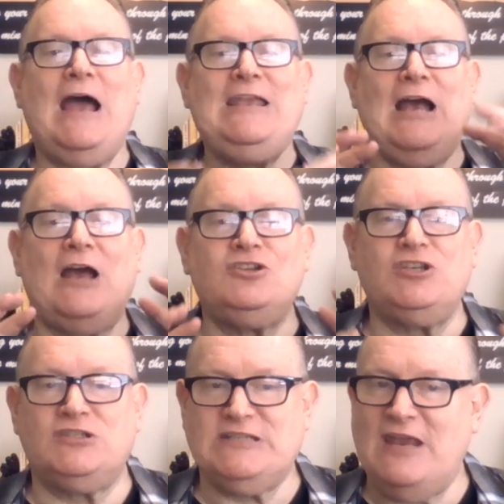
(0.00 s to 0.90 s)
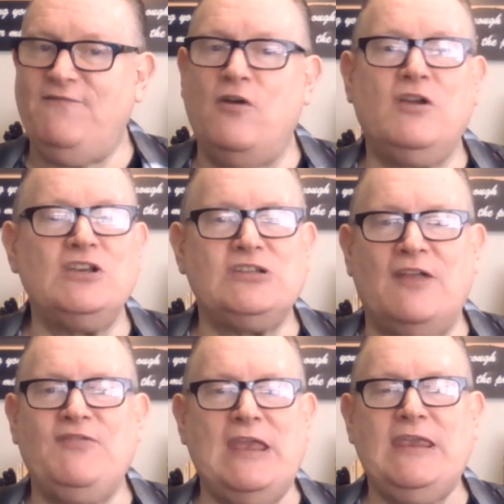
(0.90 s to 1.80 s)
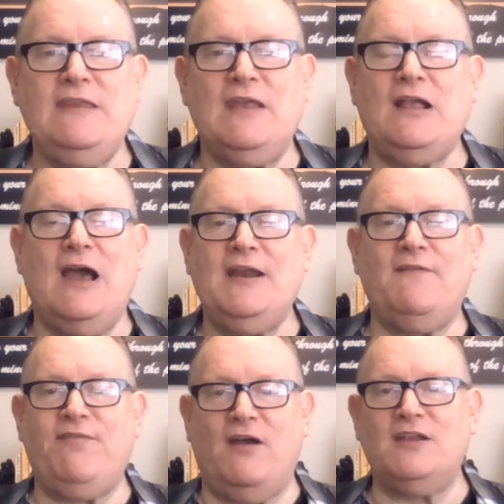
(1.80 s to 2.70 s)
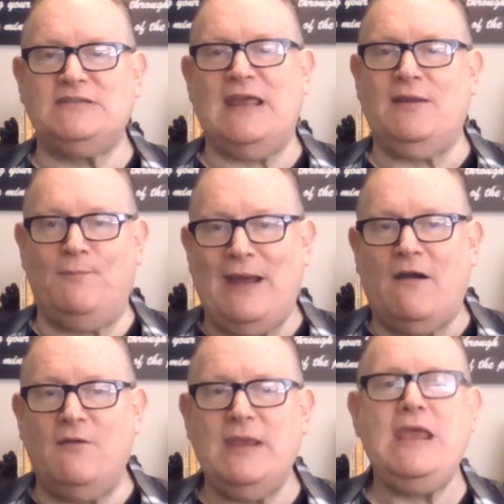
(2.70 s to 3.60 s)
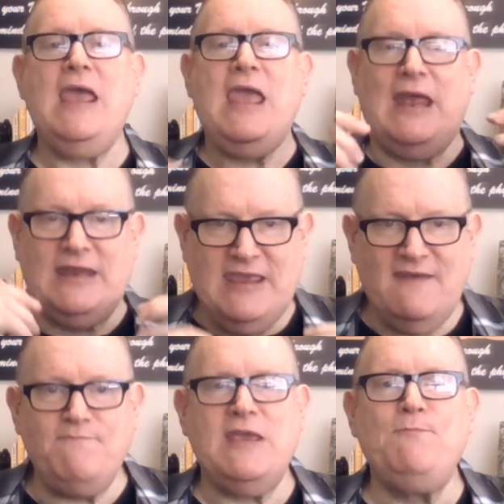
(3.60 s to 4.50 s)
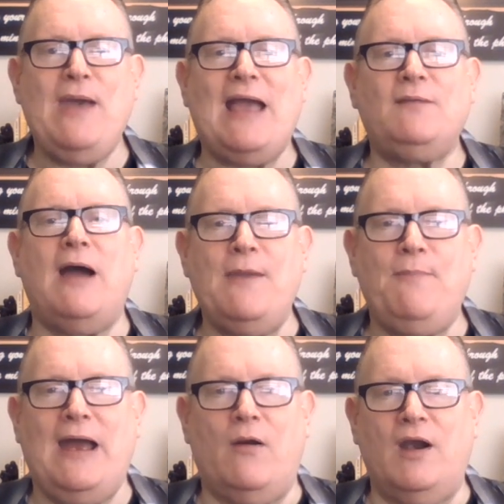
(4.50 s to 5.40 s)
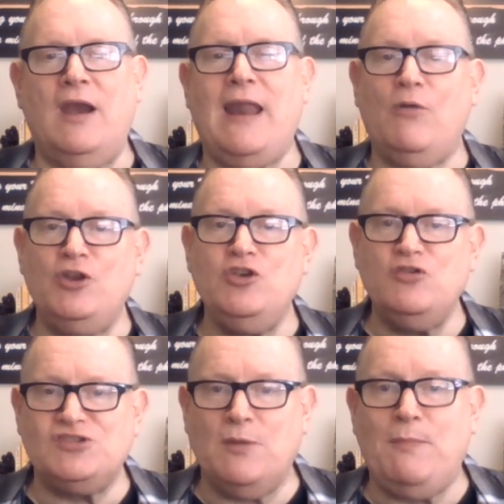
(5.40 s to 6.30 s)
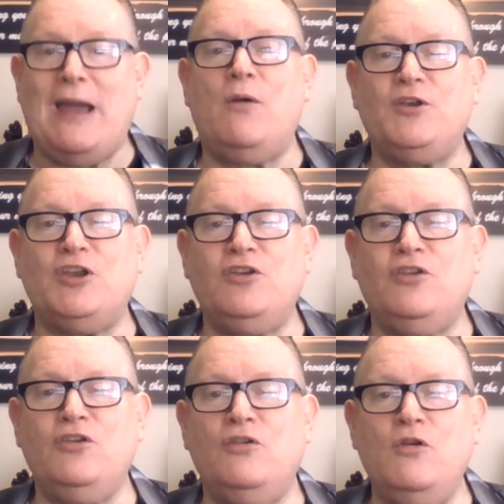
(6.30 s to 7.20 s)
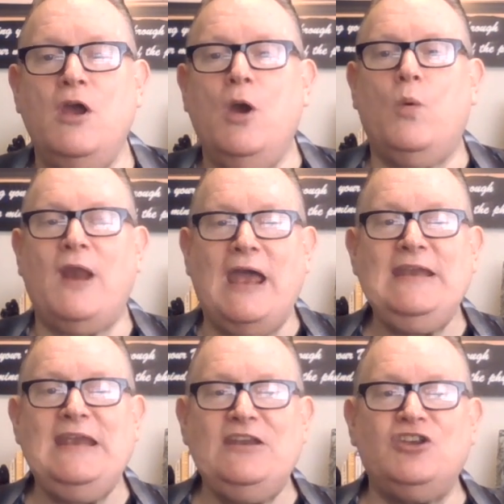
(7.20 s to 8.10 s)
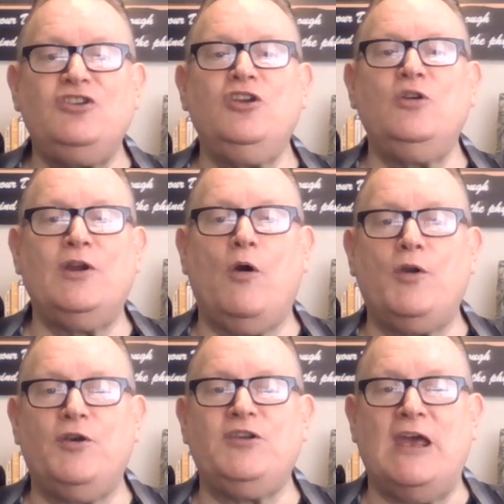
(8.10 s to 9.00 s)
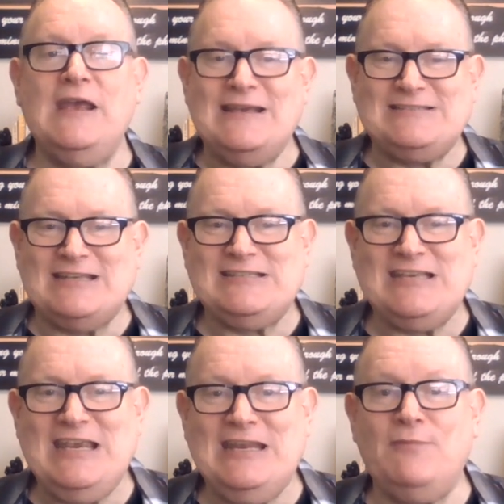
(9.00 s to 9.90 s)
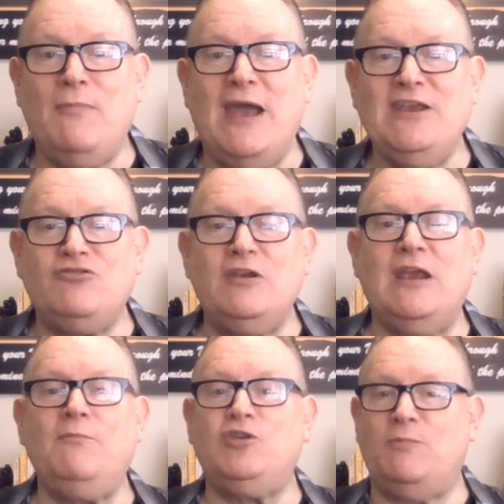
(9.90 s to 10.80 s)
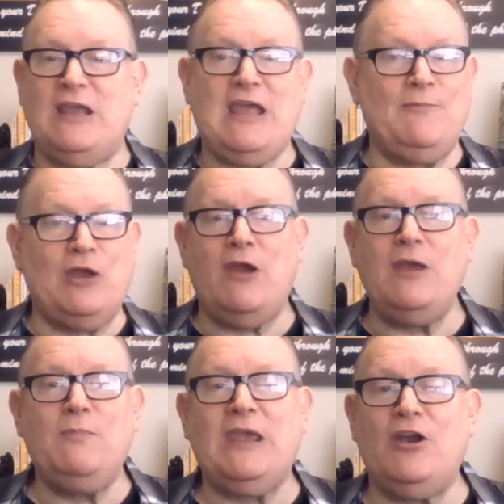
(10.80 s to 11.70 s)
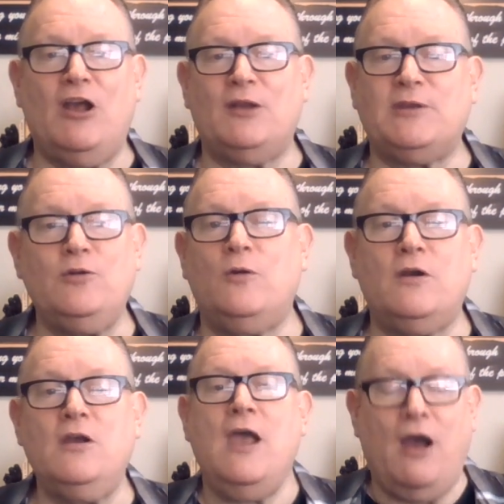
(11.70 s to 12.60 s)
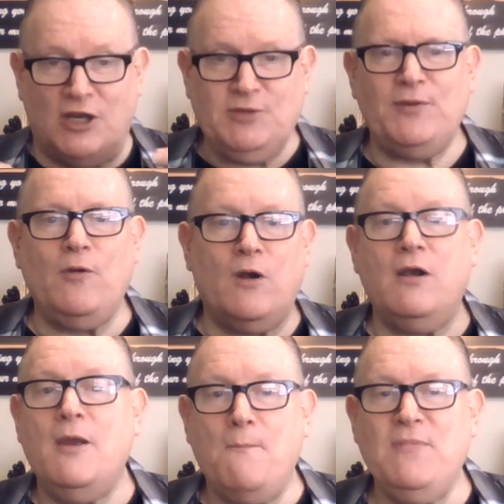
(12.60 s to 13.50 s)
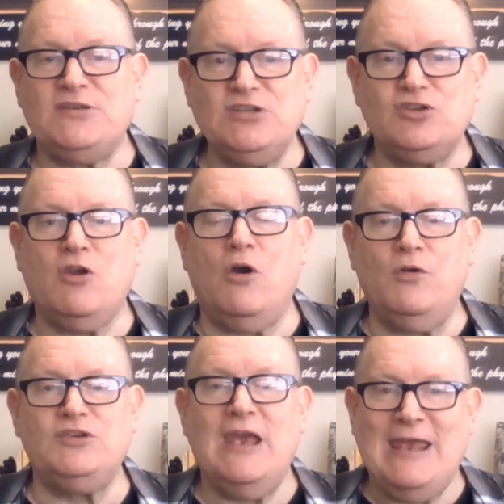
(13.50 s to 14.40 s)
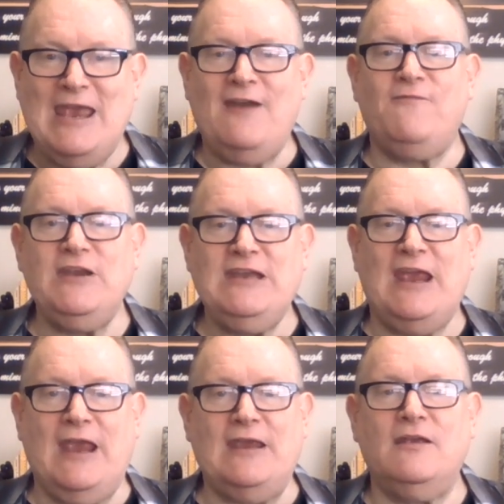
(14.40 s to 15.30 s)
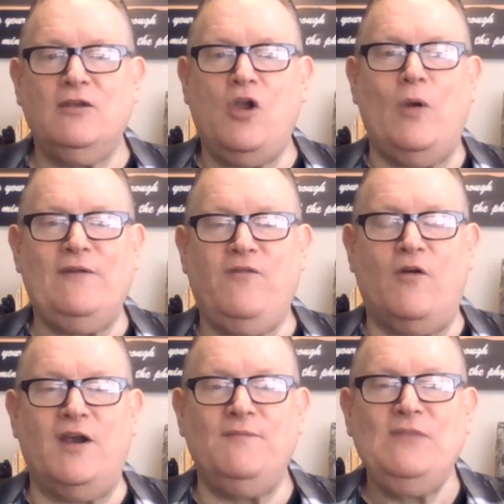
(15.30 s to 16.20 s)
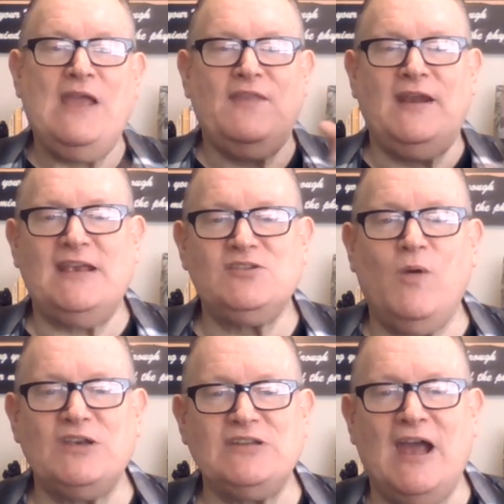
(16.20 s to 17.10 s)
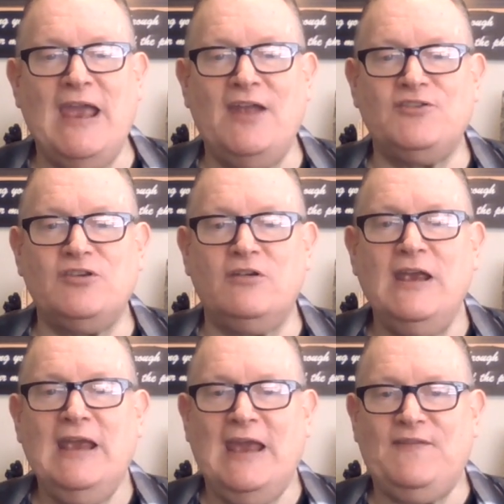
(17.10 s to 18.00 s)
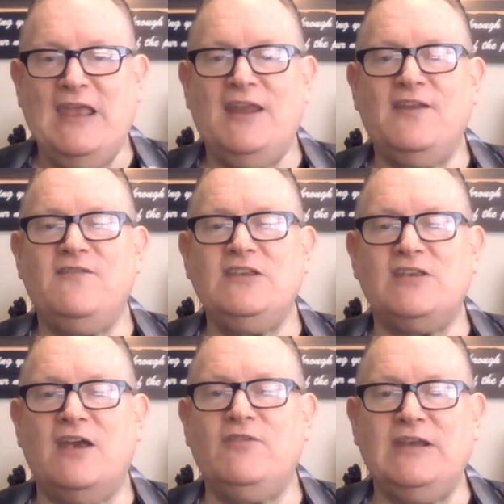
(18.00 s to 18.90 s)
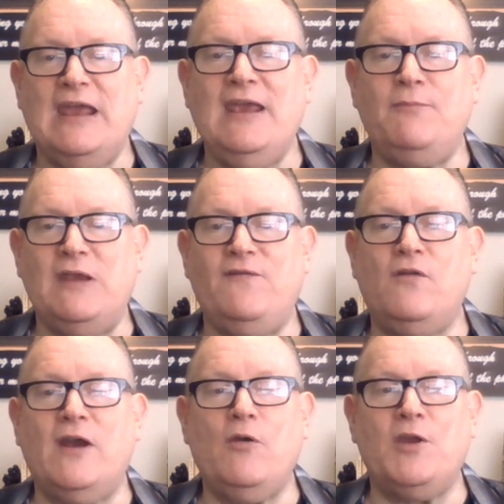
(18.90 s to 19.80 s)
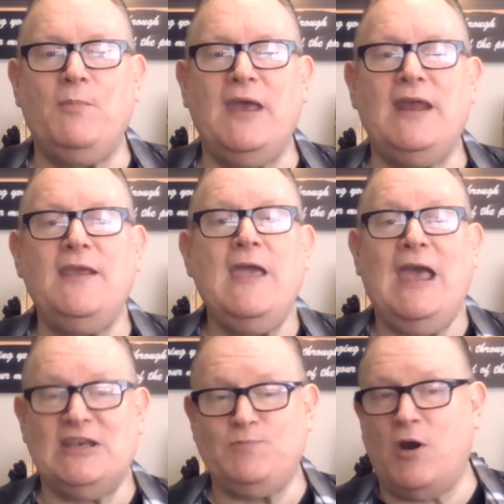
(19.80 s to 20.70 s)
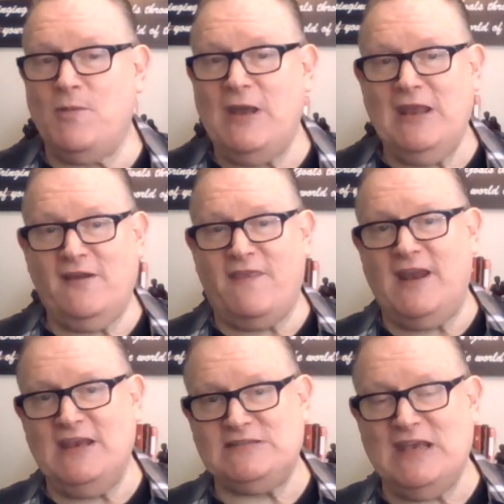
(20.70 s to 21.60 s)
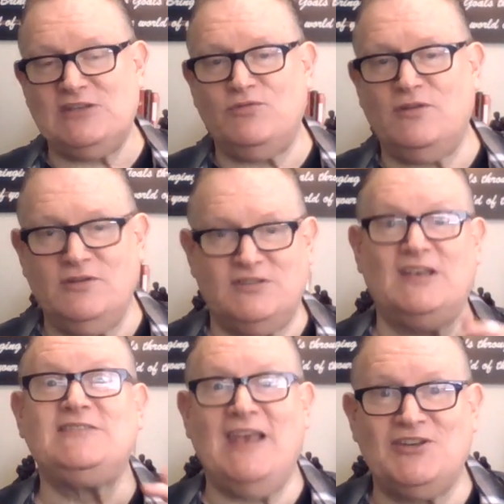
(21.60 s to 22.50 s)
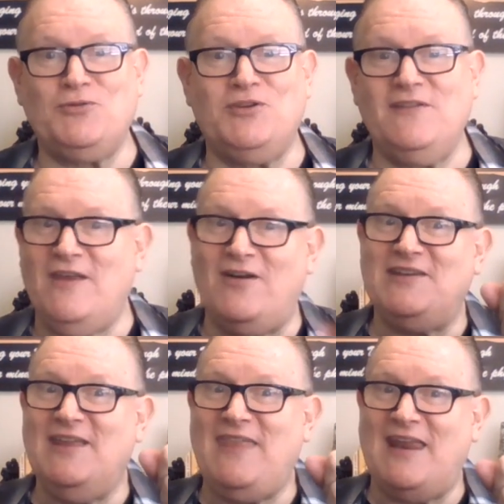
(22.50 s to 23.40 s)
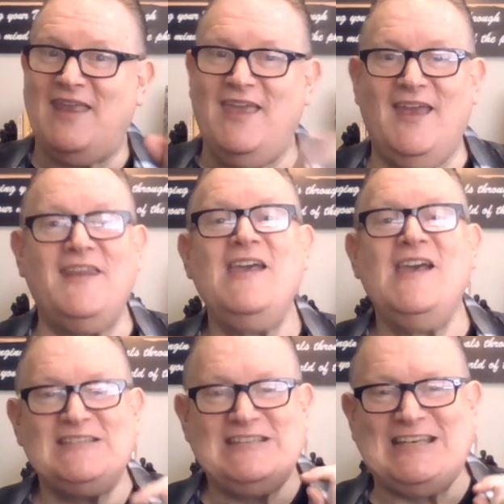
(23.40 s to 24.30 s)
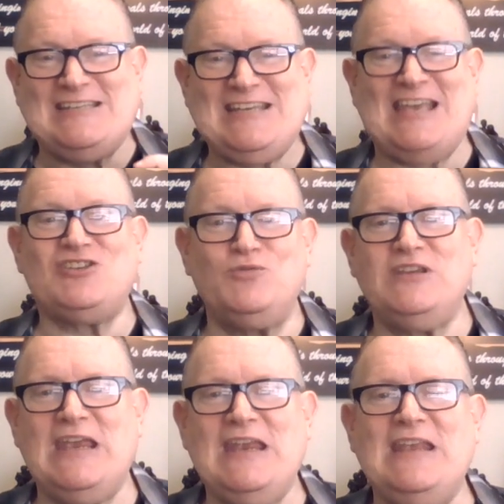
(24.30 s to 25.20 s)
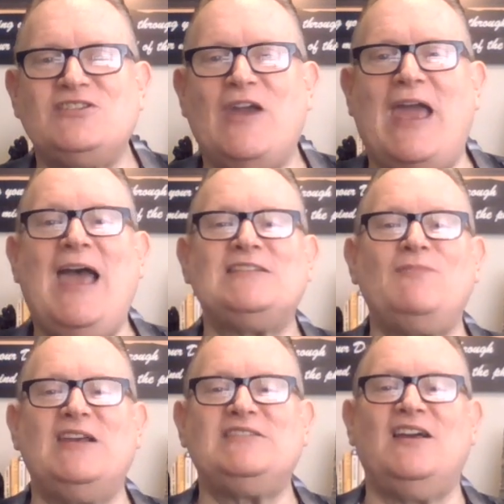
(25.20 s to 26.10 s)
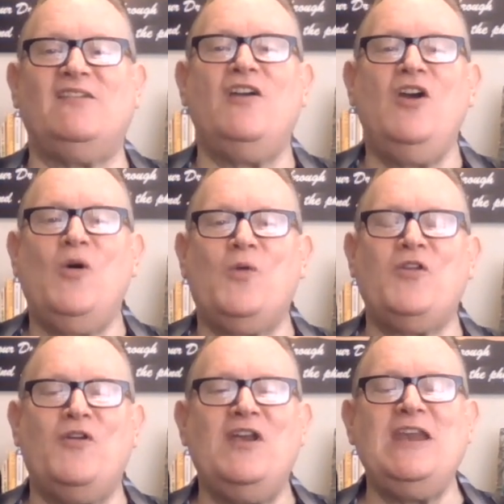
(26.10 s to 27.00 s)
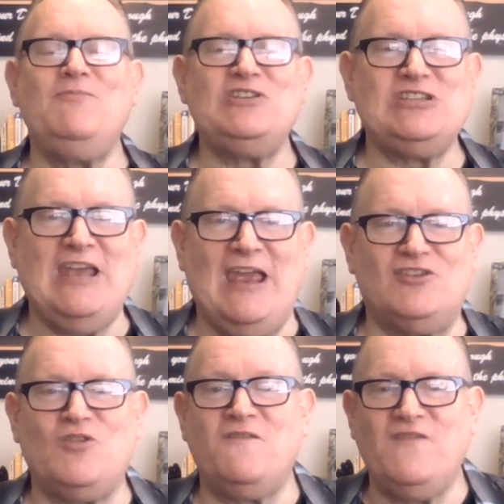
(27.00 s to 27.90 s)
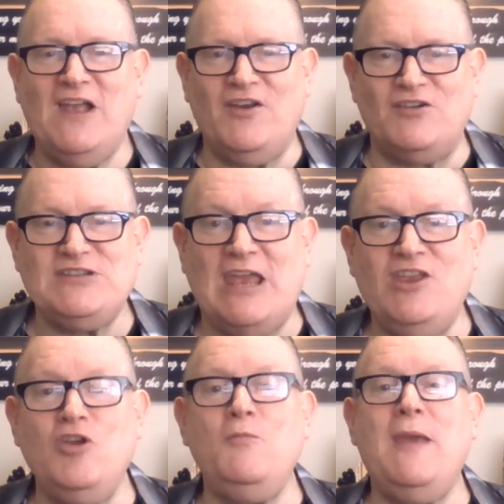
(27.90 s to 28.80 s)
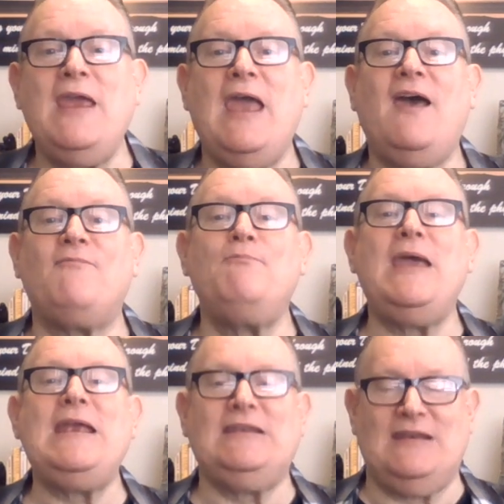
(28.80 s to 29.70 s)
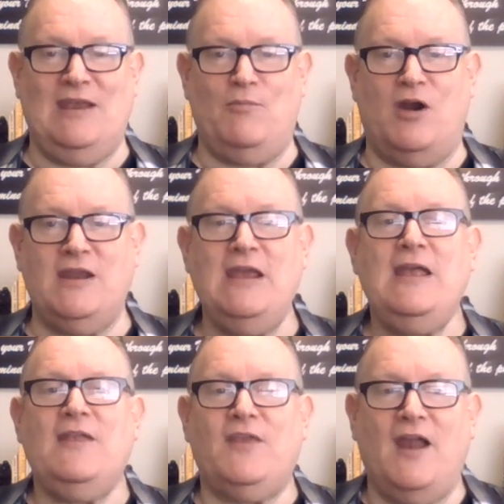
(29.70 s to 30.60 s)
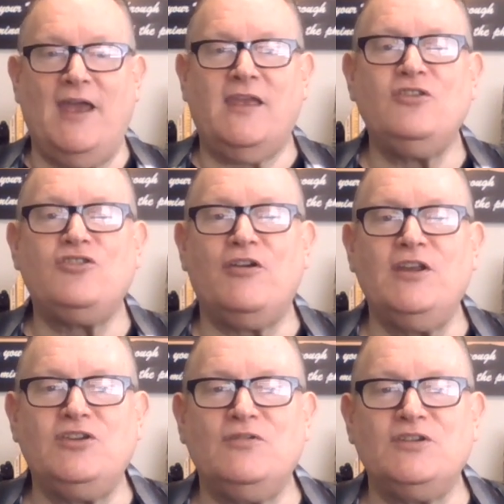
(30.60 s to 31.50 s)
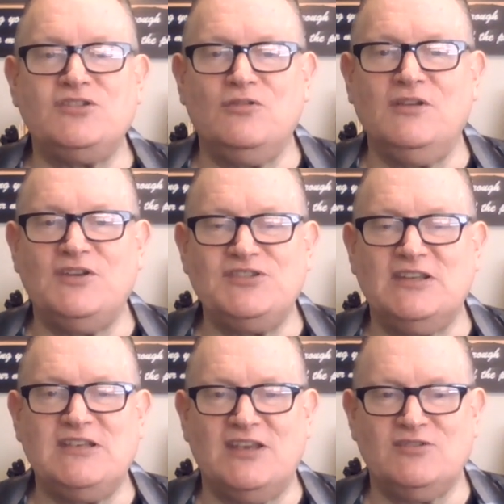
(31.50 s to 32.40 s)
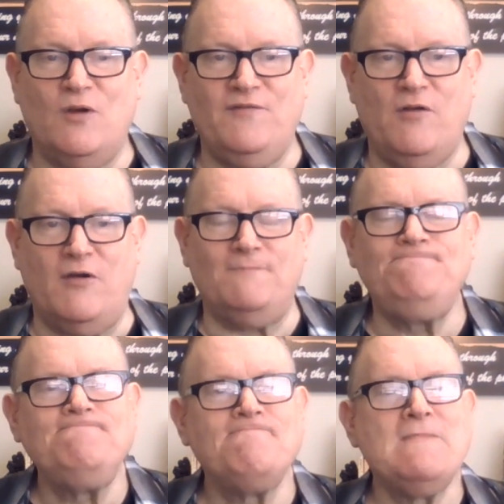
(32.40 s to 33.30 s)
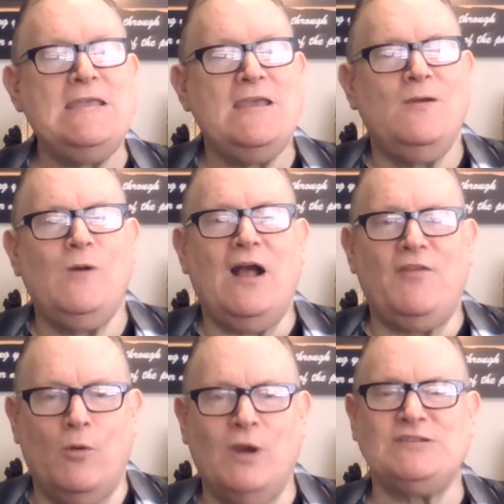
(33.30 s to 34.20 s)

I'll stay focused on thinking the kind of thoughts that empower me and give me back my power. And I will use the power to do what I need to do in order to succeed in my dream to become a great beginner entrepreneur, entrepreneur, business coach, every day going forward. The next question I answer at the end of each every day before I go to bed as part of my end of the day success routine, there I did that again. Success routine is to ask myself, were there any mistakes or failures that you may have made today, Marty, that I can turn into a tool of success going forward? Well, there was